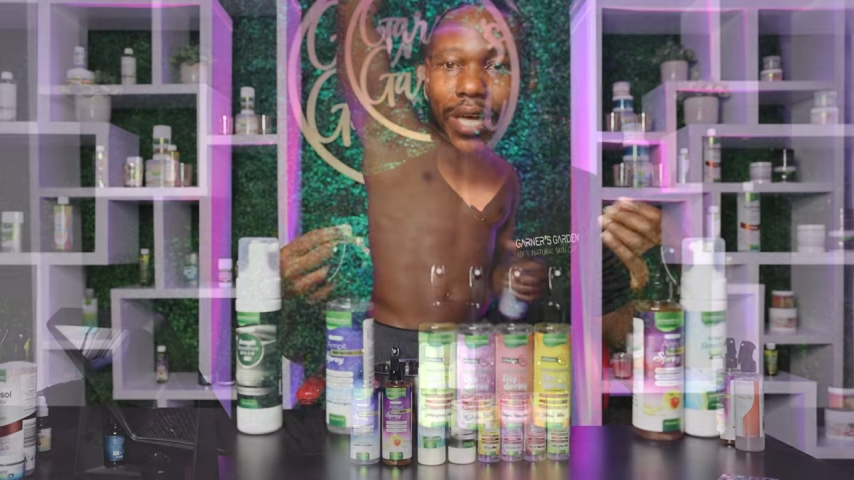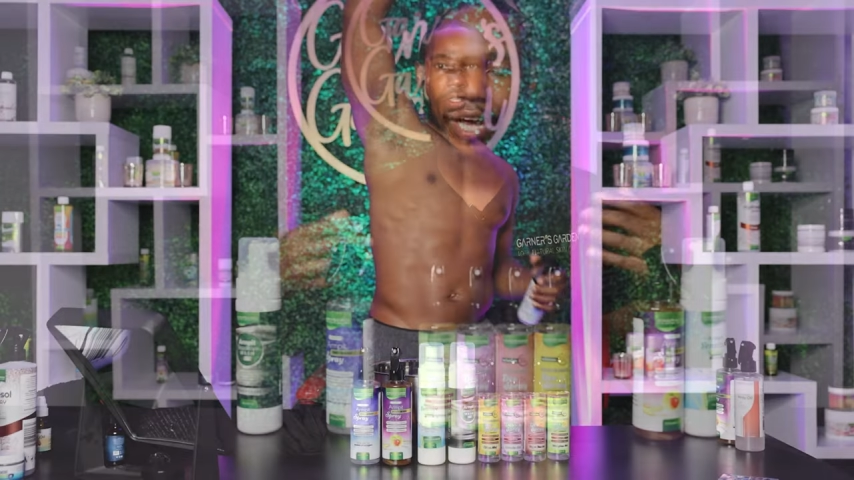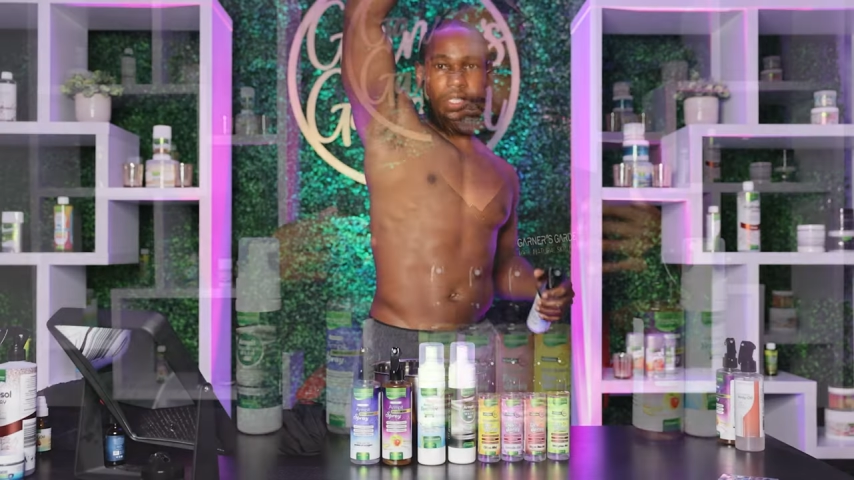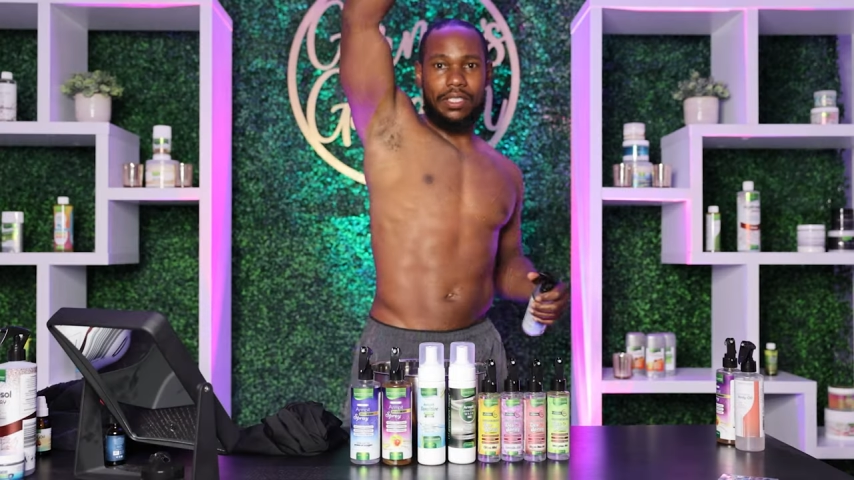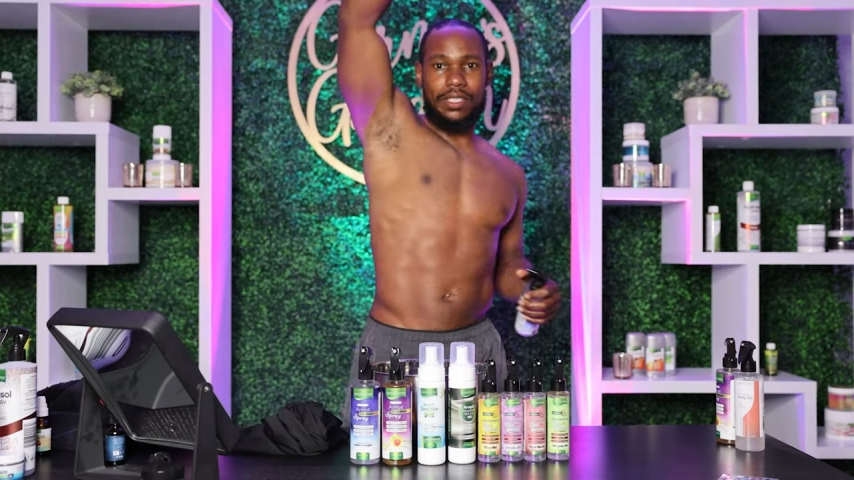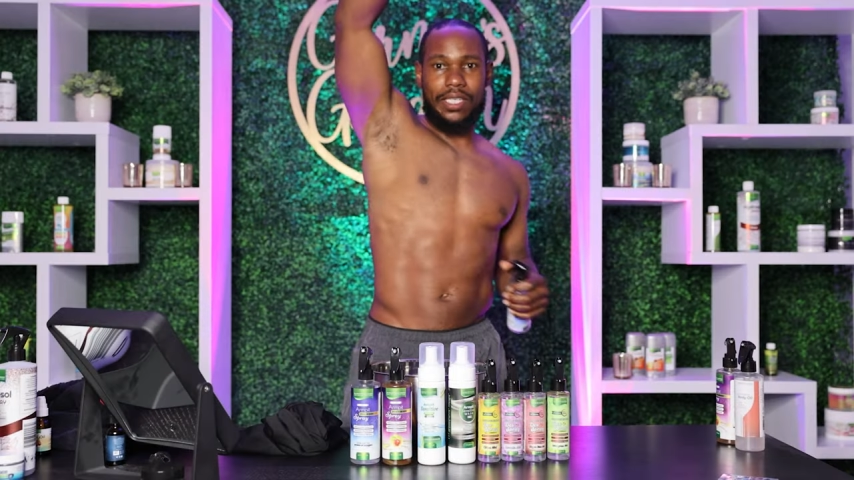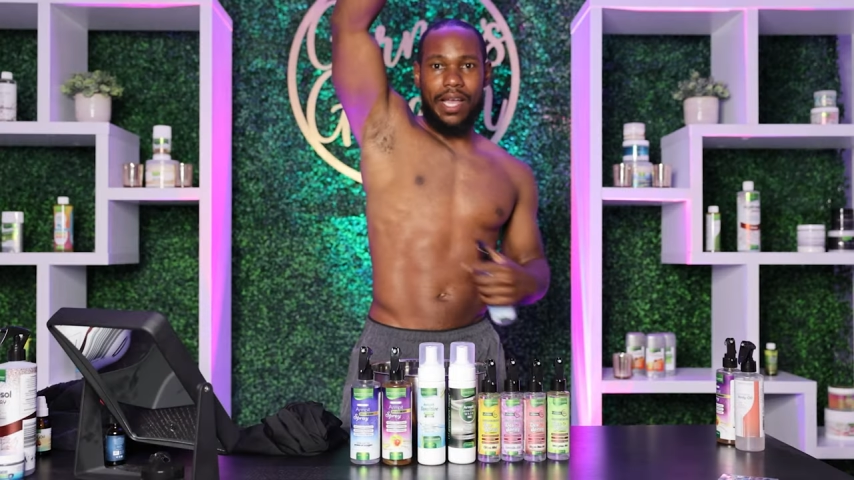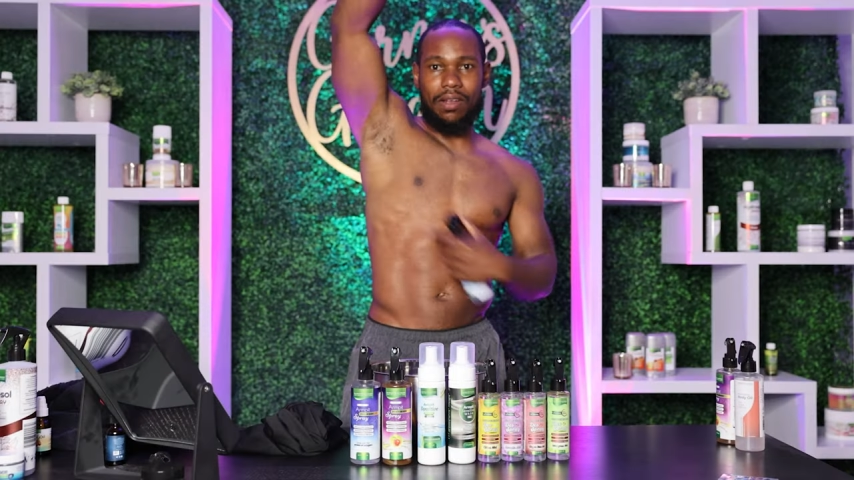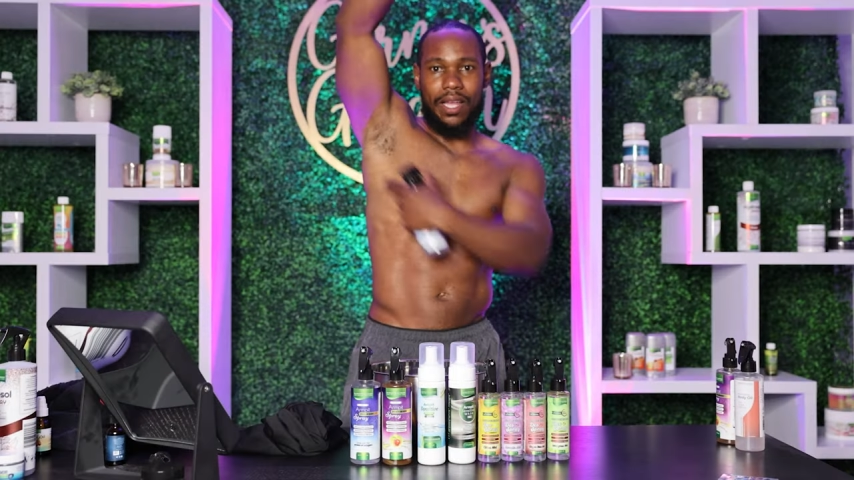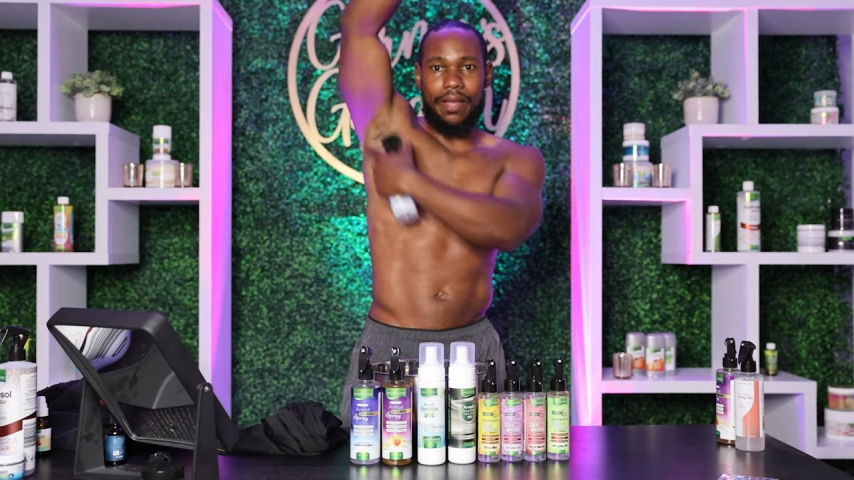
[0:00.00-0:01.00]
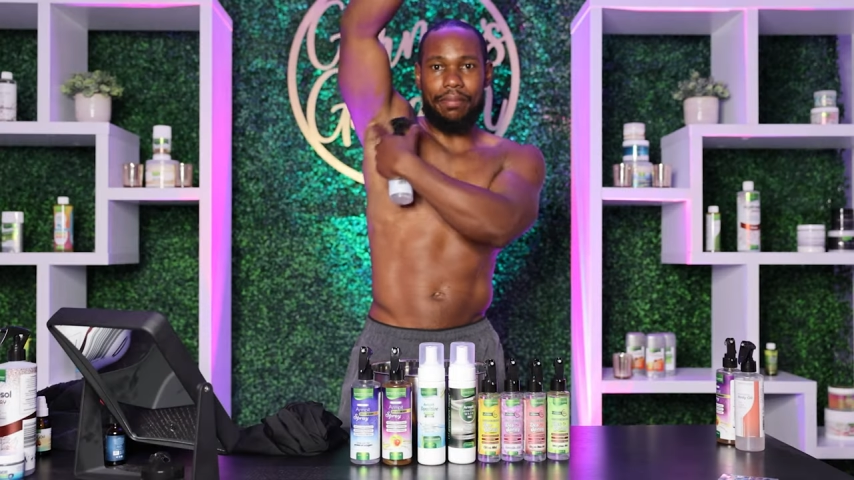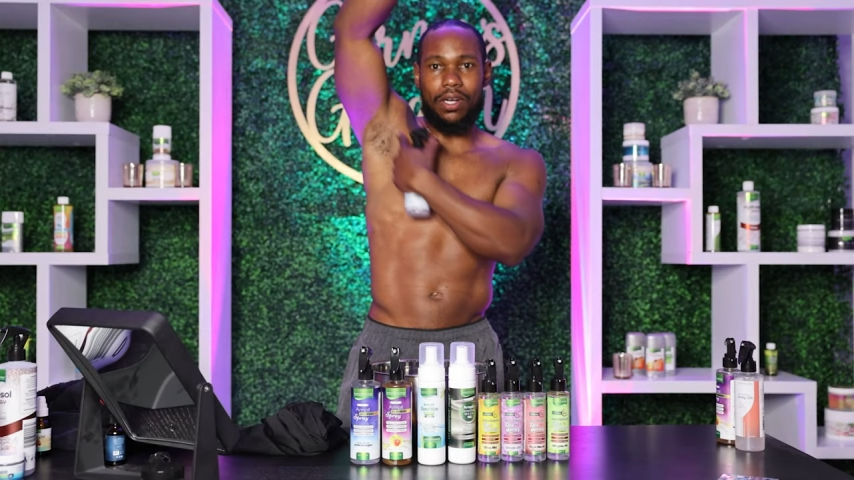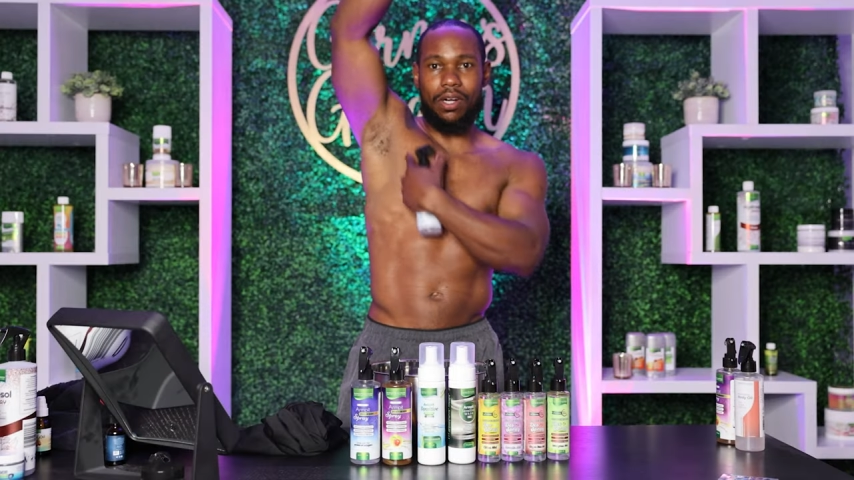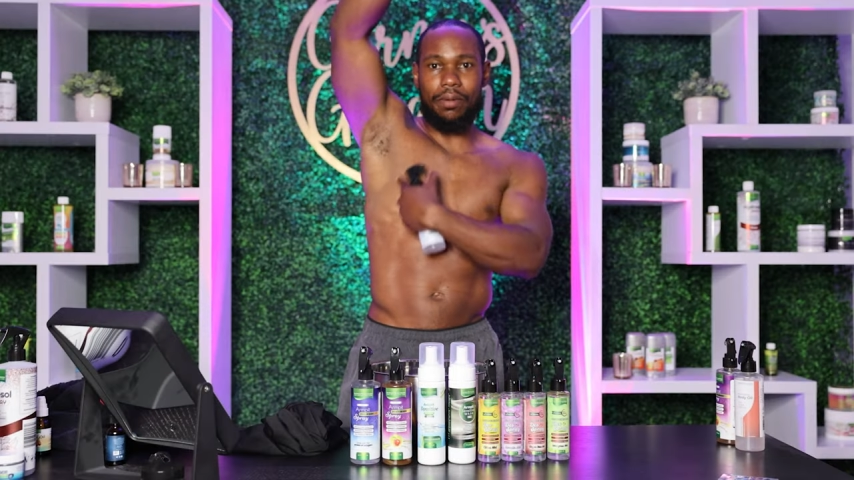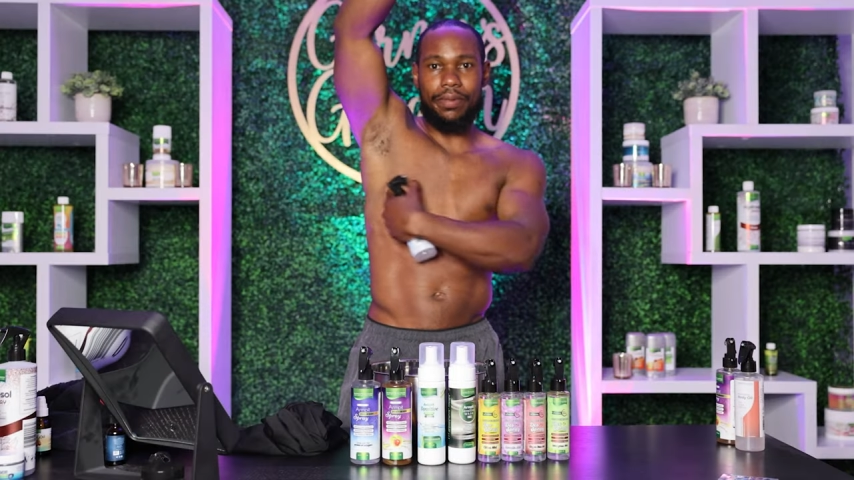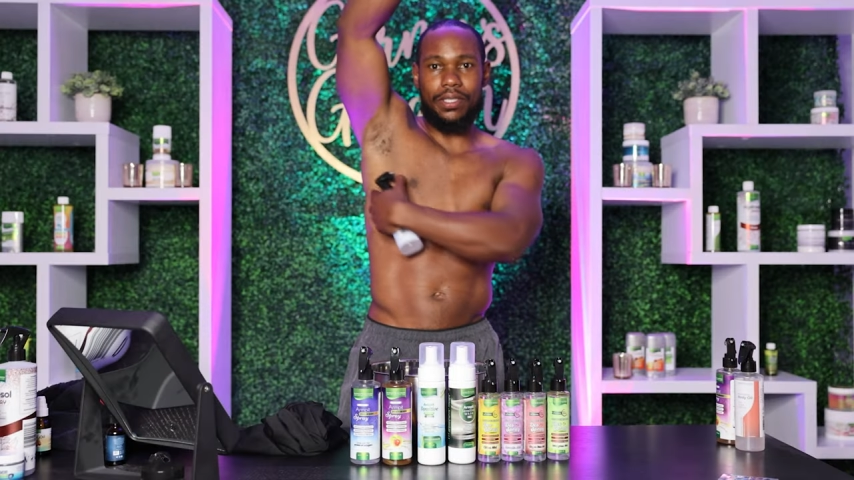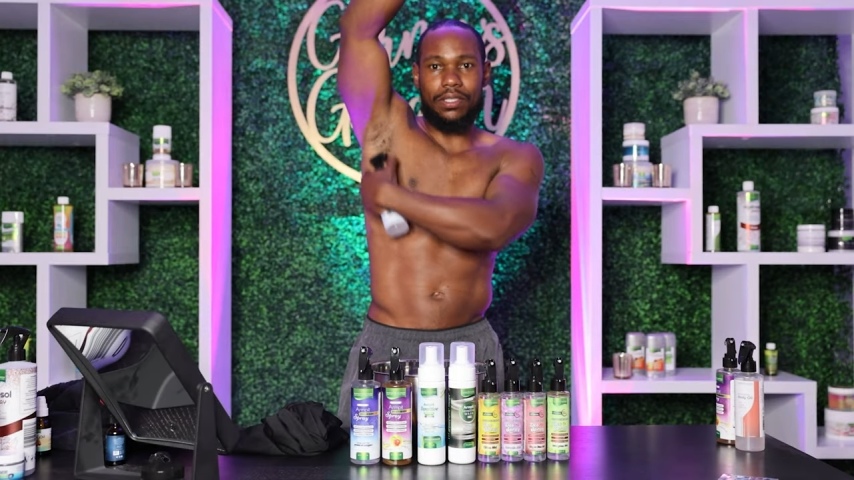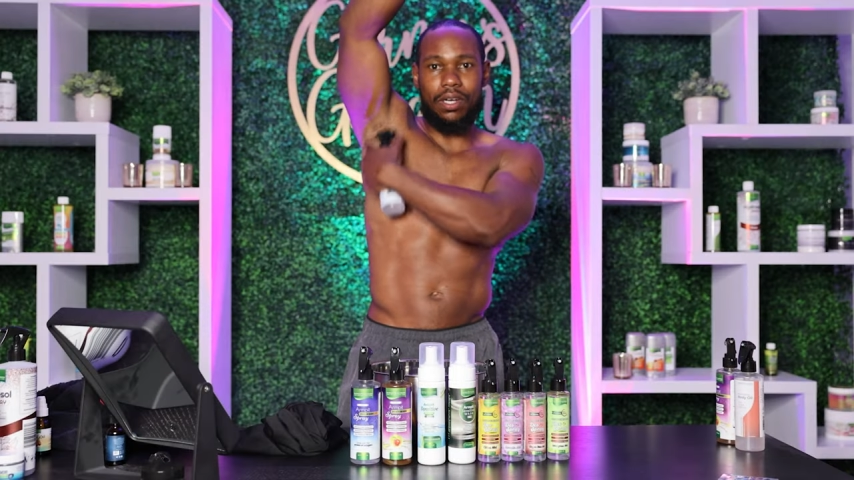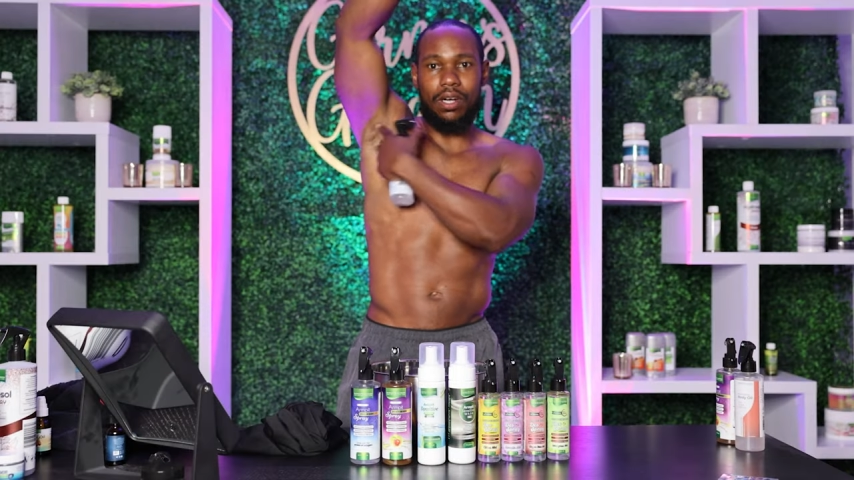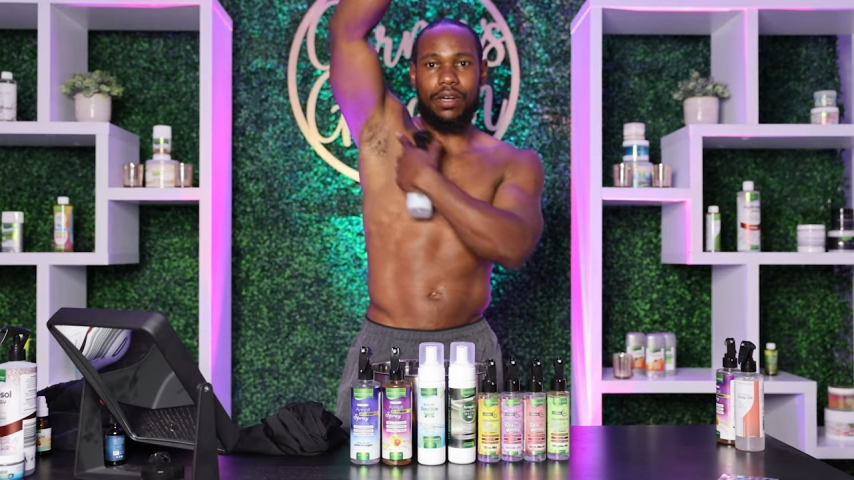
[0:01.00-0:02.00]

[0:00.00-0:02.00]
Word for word: As you will see, my armpits are very,